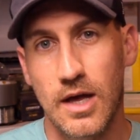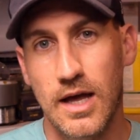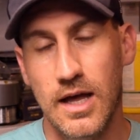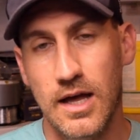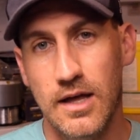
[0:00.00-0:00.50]

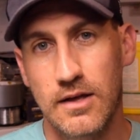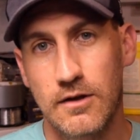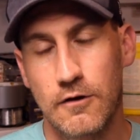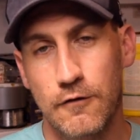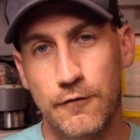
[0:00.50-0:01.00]
uh,
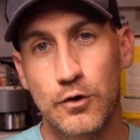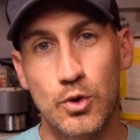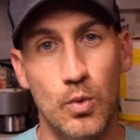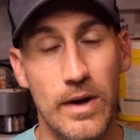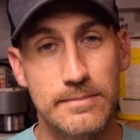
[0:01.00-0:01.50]

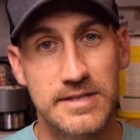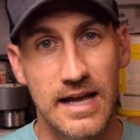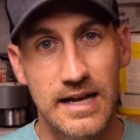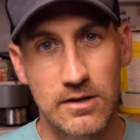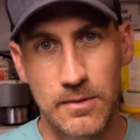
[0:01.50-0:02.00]
Fluke
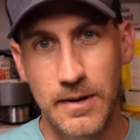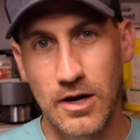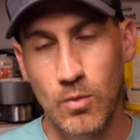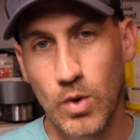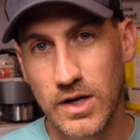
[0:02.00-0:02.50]
website,
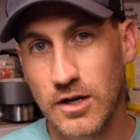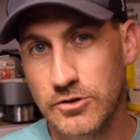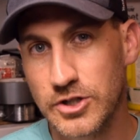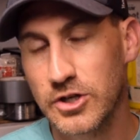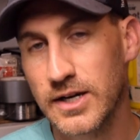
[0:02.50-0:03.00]
depending on what
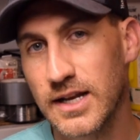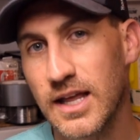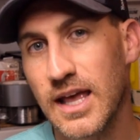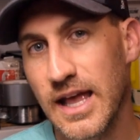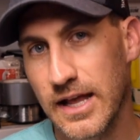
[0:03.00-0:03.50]
country you're in,
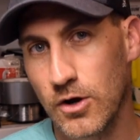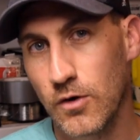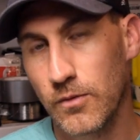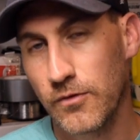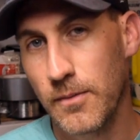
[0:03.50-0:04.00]
and
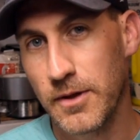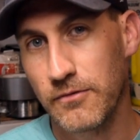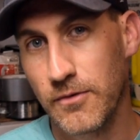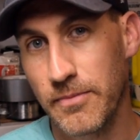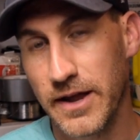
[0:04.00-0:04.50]
go from
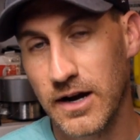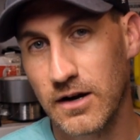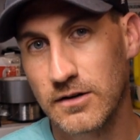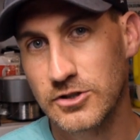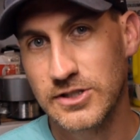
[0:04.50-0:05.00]
it from
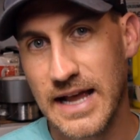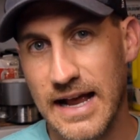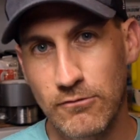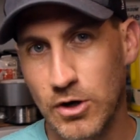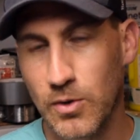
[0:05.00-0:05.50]
there. Just
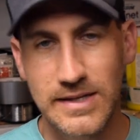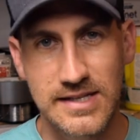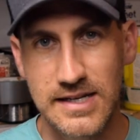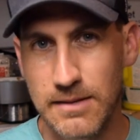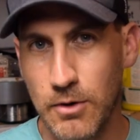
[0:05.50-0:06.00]
at,
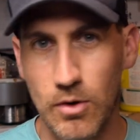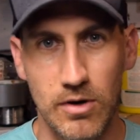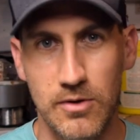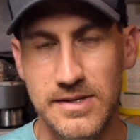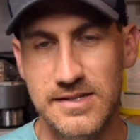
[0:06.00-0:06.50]
request a demo or
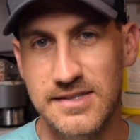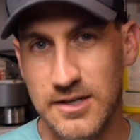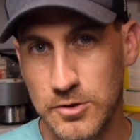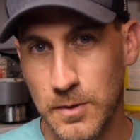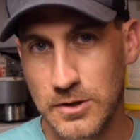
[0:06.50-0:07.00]
request a
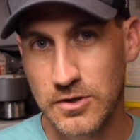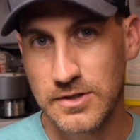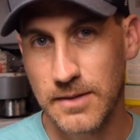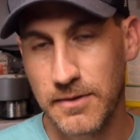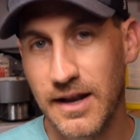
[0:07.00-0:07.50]
salesperson or
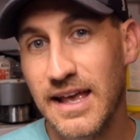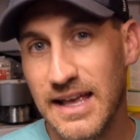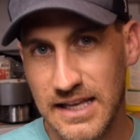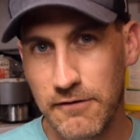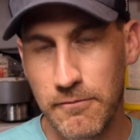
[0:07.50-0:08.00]
something.
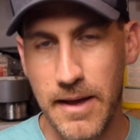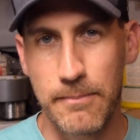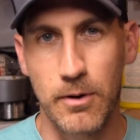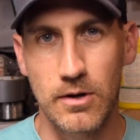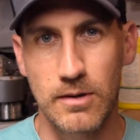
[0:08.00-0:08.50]
Give them
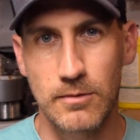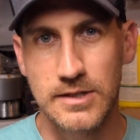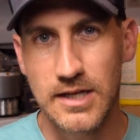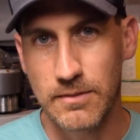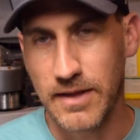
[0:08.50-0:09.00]
that part number
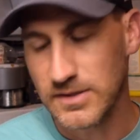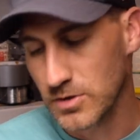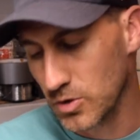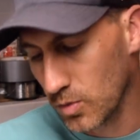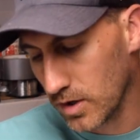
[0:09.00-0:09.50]
and tell them that's
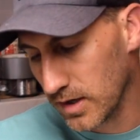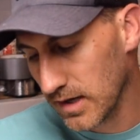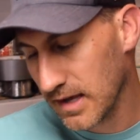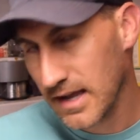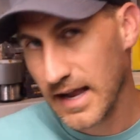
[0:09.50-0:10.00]
what you want,
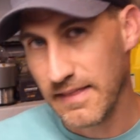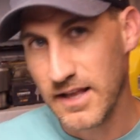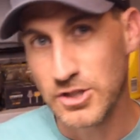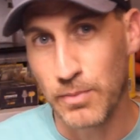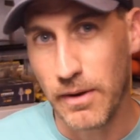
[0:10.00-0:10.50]
and
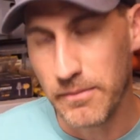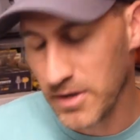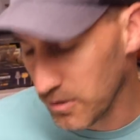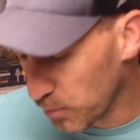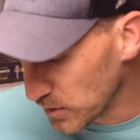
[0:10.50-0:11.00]
they should probably be
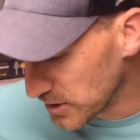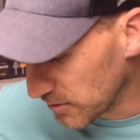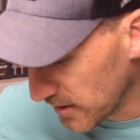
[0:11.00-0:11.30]
able to point you